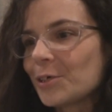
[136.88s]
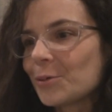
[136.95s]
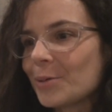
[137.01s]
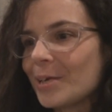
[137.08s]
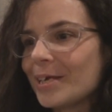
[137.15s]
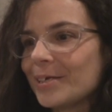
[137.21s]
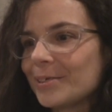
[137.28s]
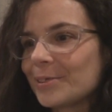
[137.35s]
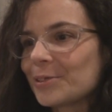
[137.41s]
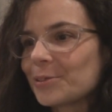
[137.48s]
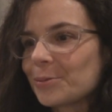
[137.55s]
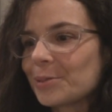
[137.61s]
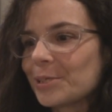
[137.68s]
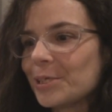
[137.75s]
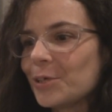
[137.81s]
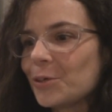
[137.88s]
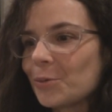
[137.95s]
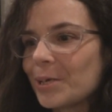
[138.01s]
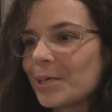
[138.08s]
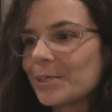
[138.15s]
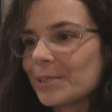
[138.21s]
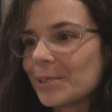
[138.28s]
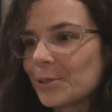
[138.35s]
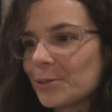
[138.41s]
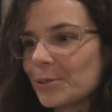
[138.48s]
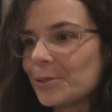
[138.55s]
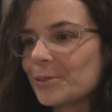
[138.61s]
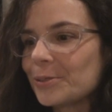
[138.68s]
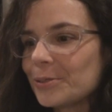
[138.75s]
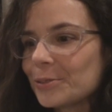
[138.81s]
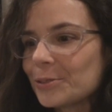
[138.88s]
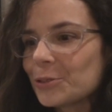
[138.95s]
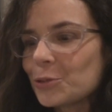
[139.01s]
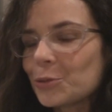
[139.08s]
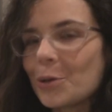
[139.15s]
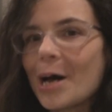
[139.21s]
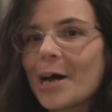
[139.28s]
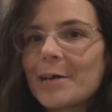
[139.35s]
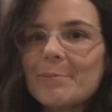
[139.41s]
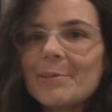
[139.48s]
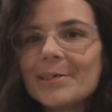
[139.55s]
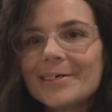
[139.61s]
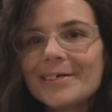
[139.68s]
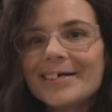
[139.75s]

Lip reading: creating this really great little tribe.